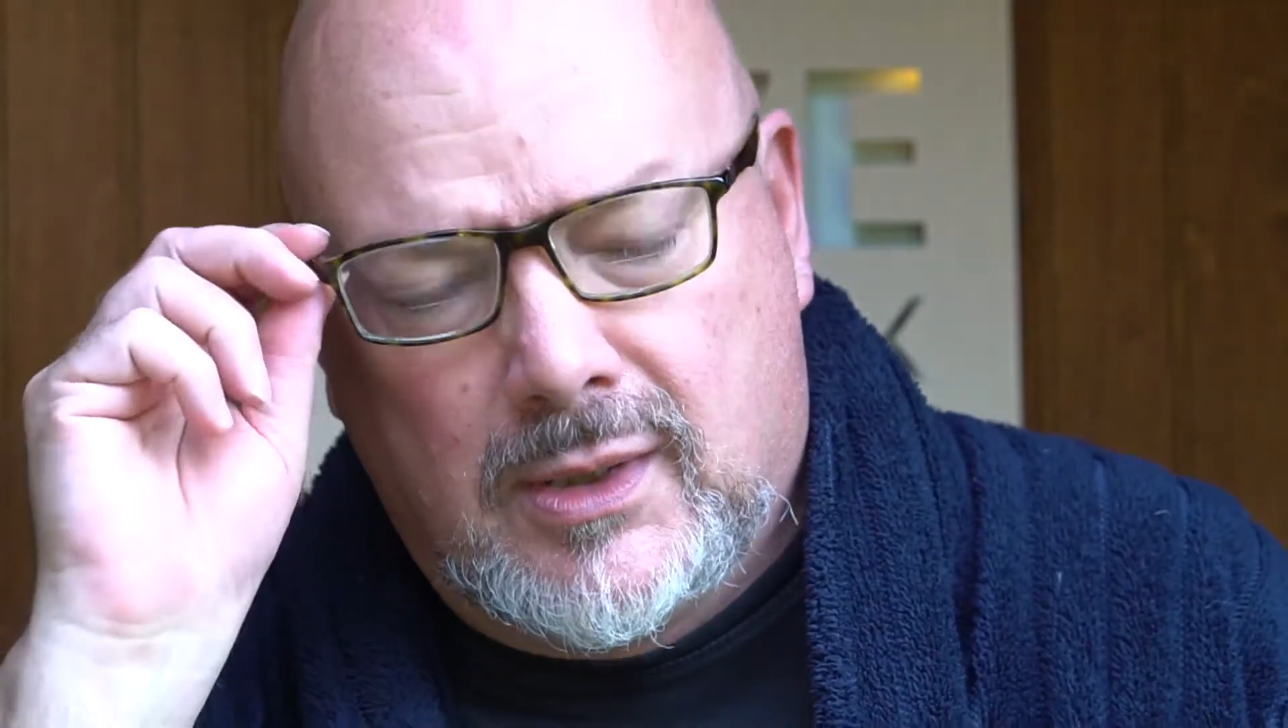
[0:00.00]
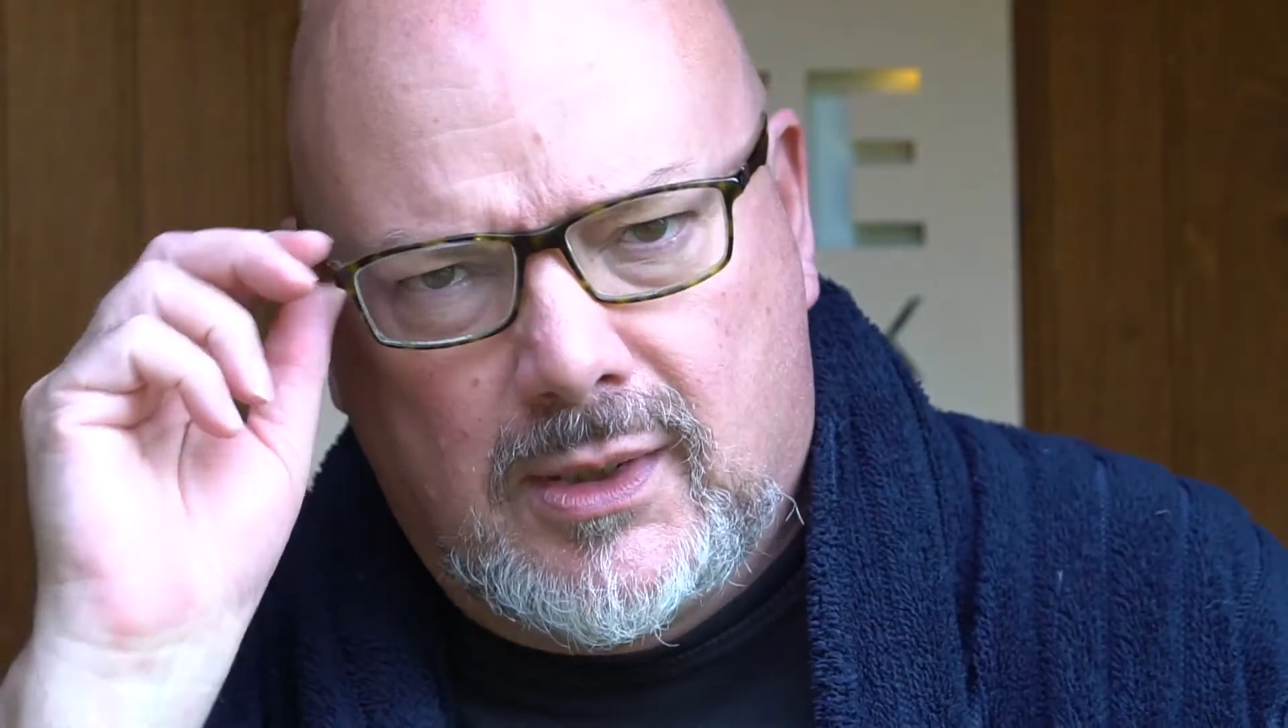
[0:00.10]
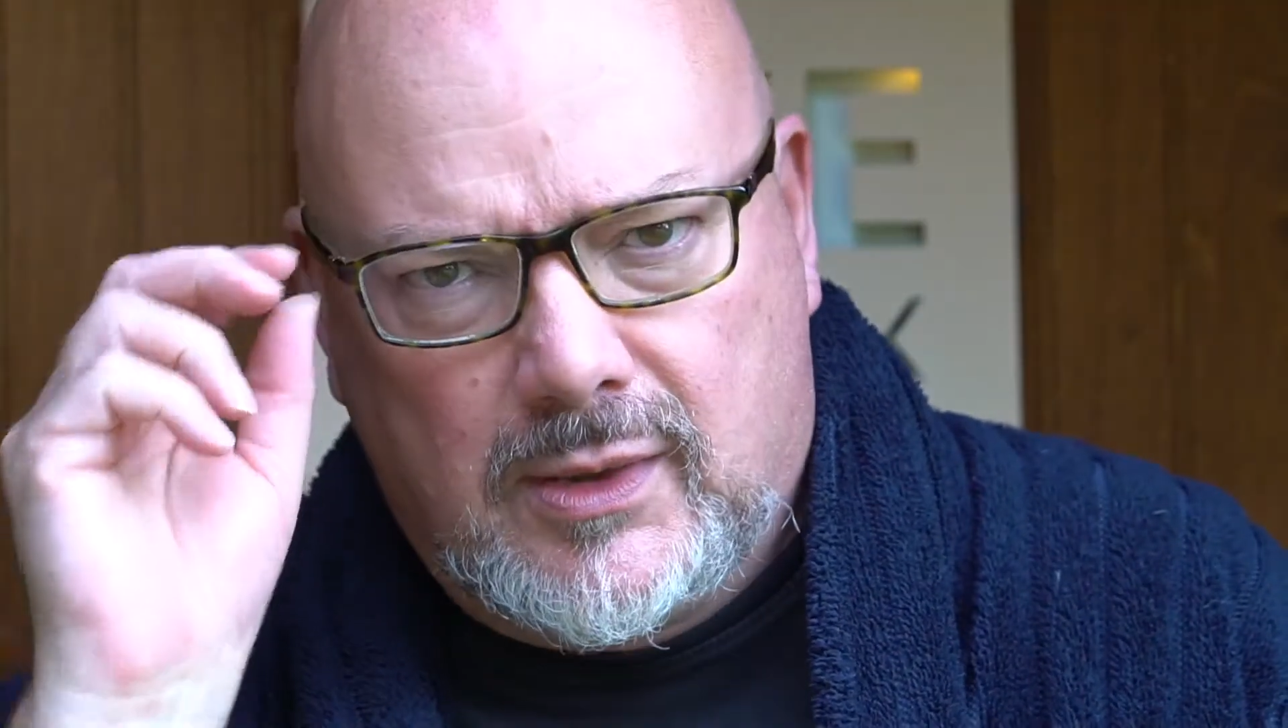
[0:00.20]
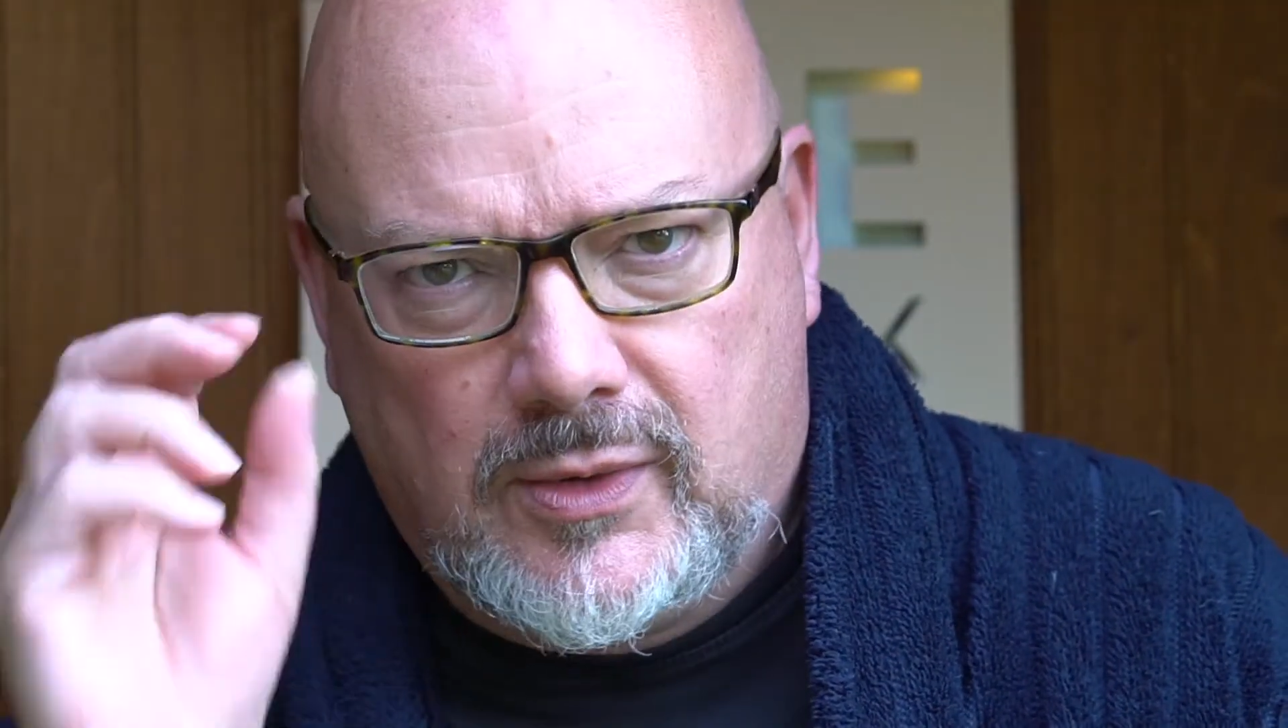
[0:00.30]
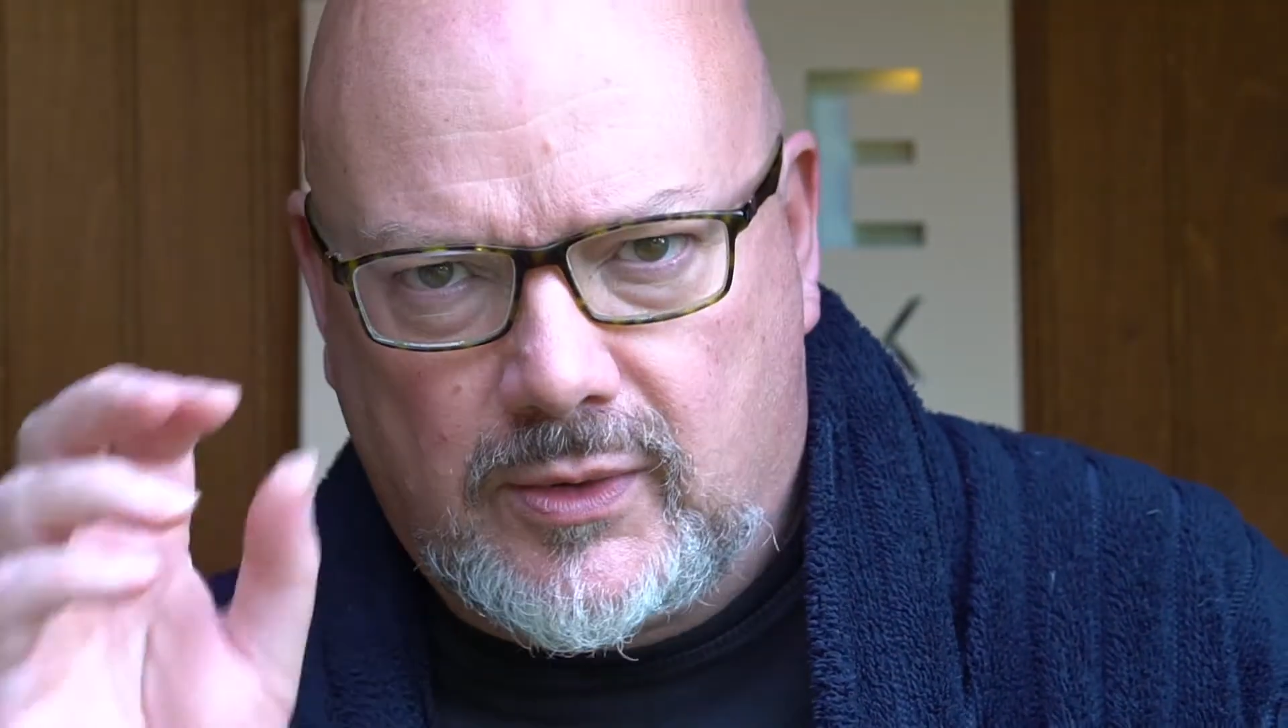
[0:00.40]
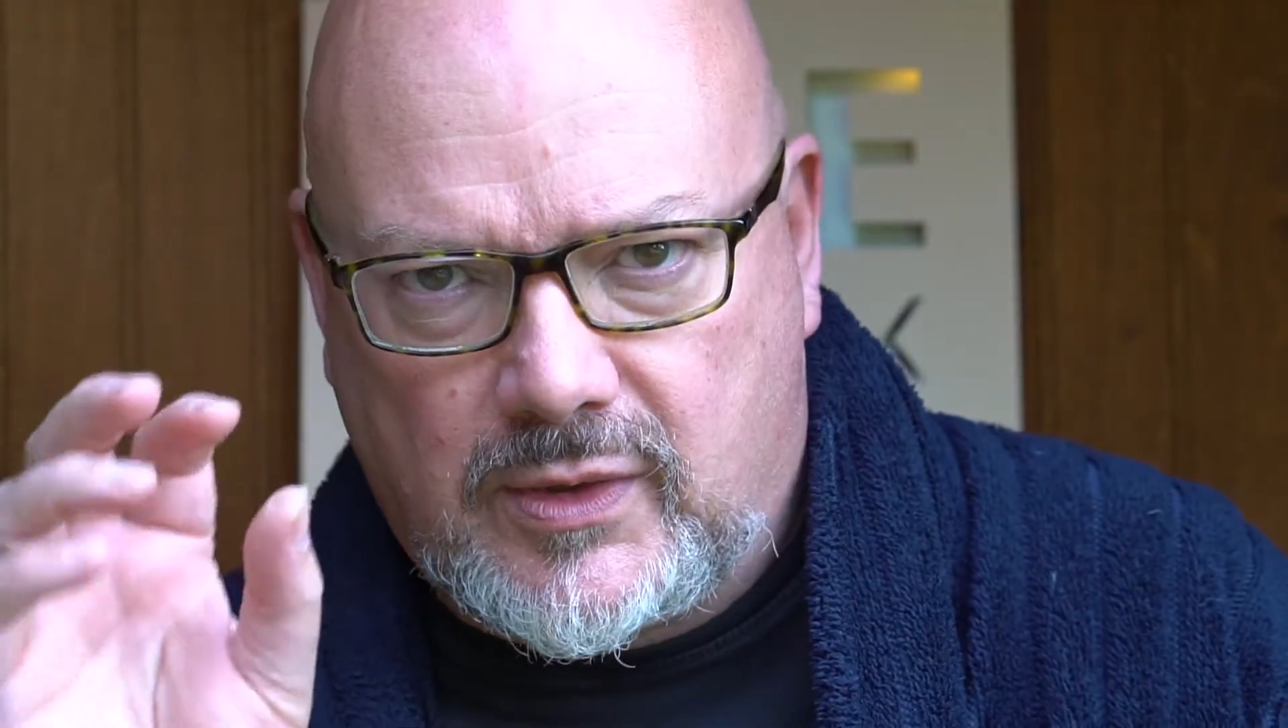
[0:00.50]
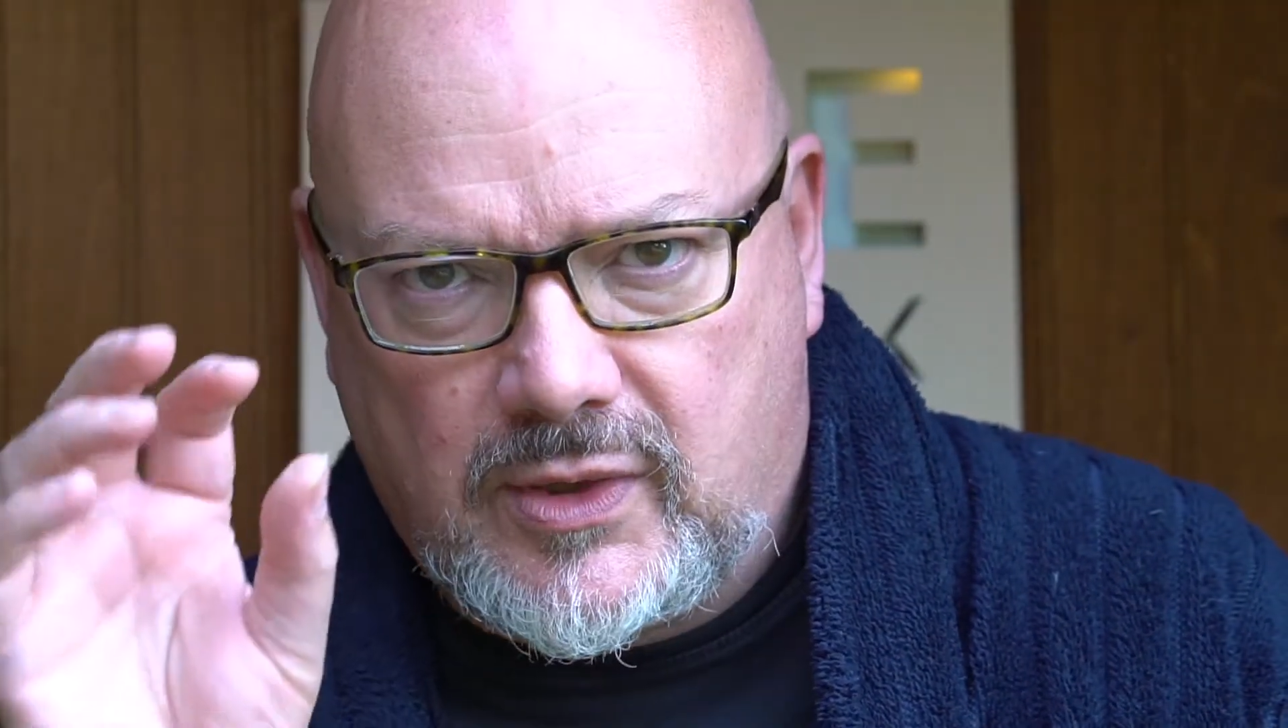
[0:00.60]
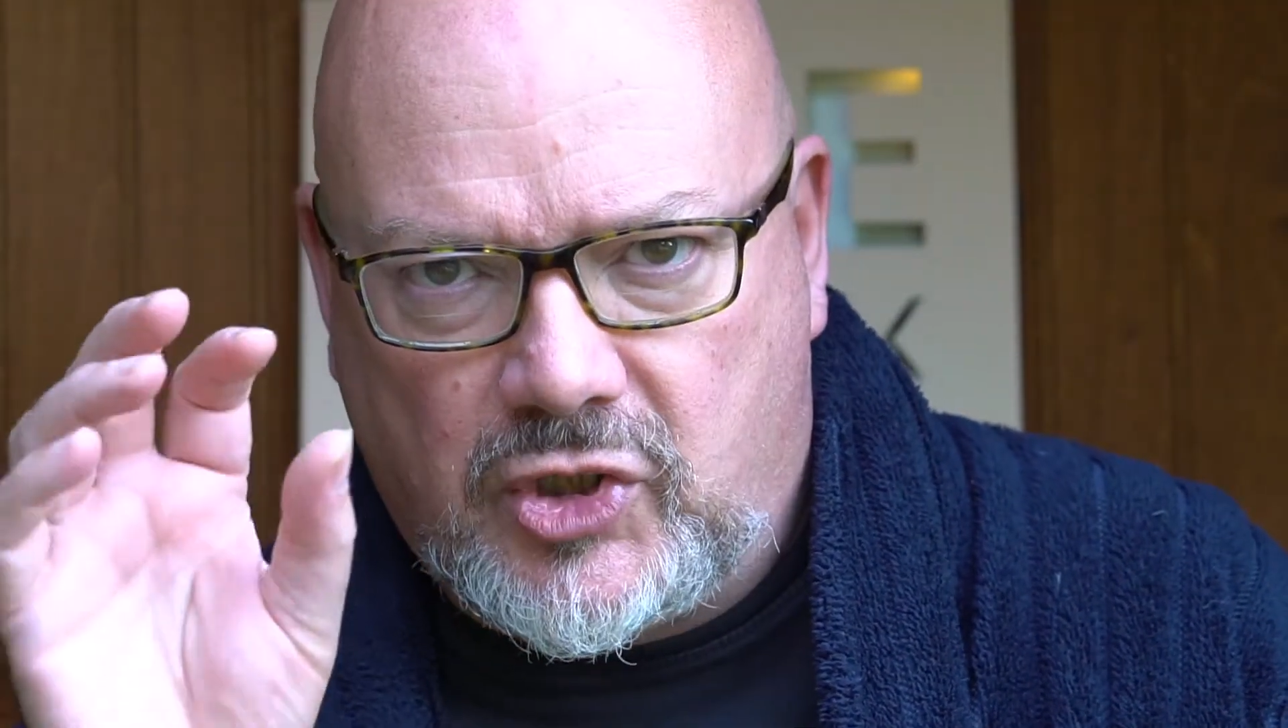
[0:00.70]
look to